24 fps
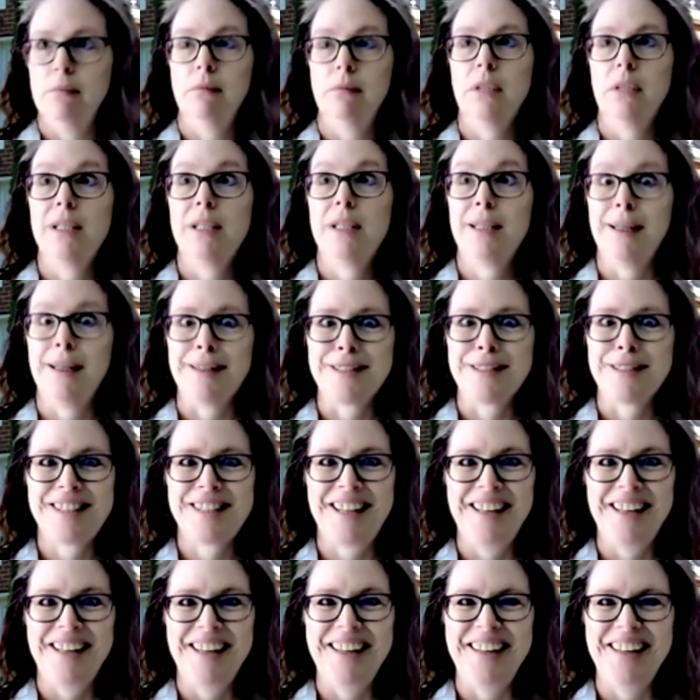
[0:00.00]
6th
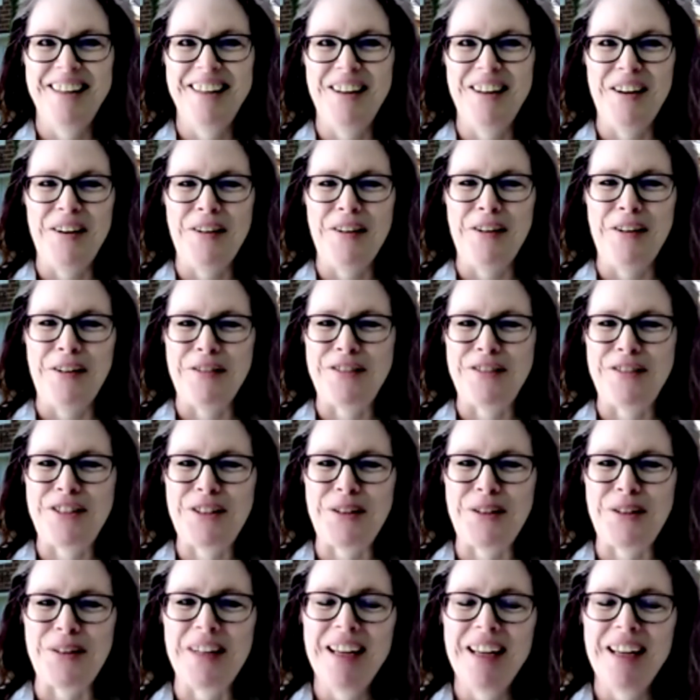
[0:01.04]
uh, of June.